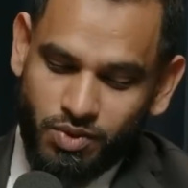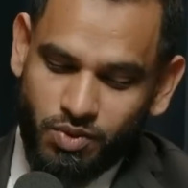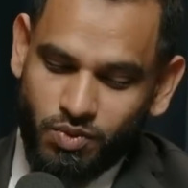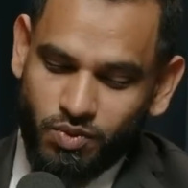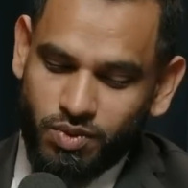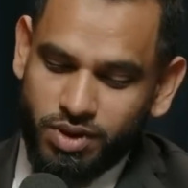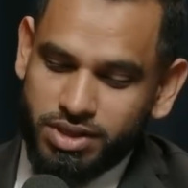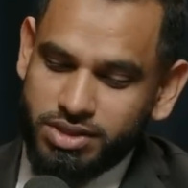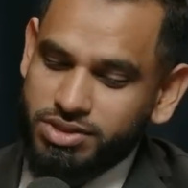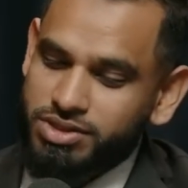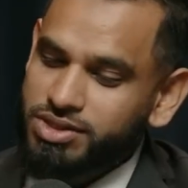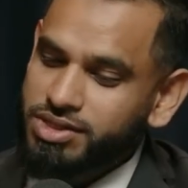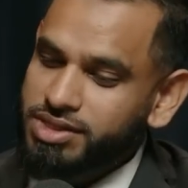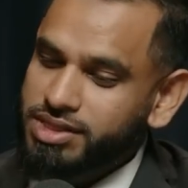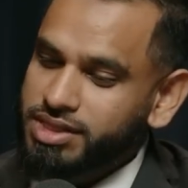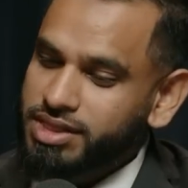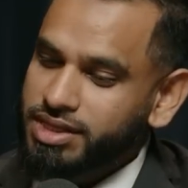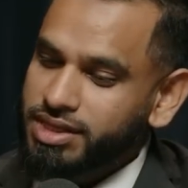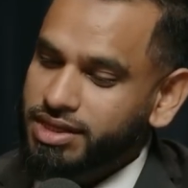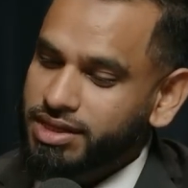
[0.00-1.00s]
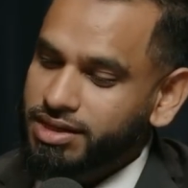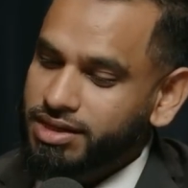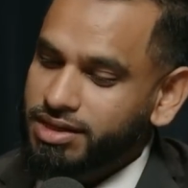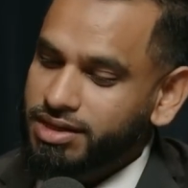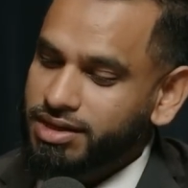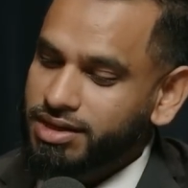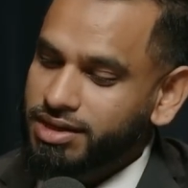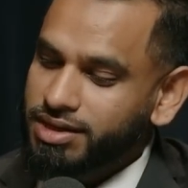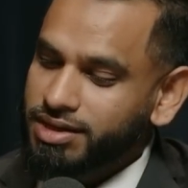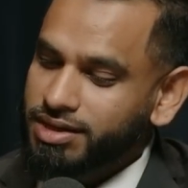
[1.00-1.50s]
What do you
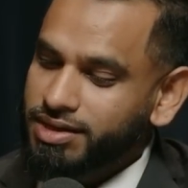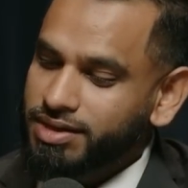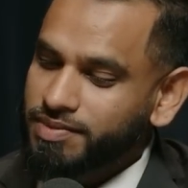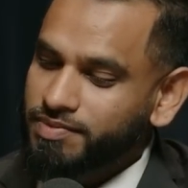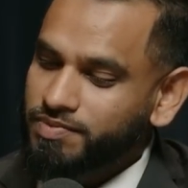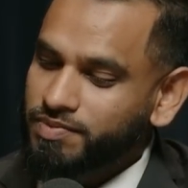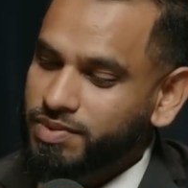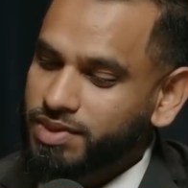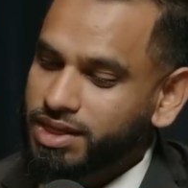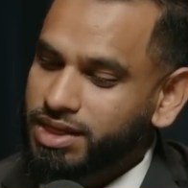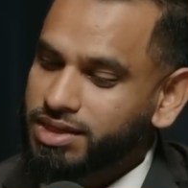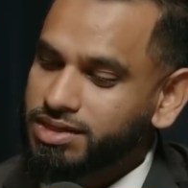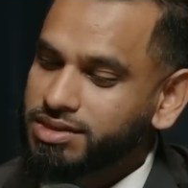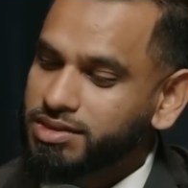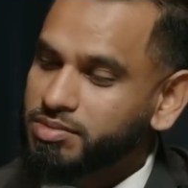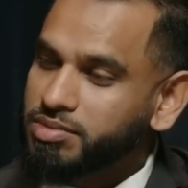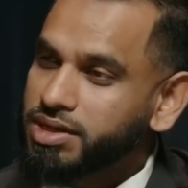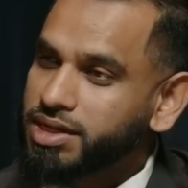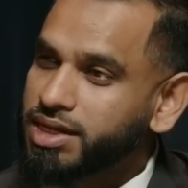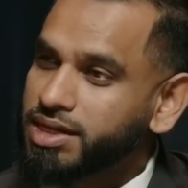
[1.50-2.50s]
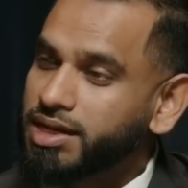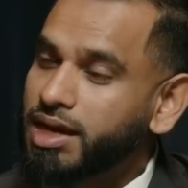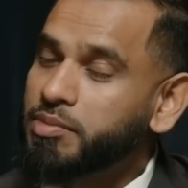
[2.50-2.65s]
think is the biggest?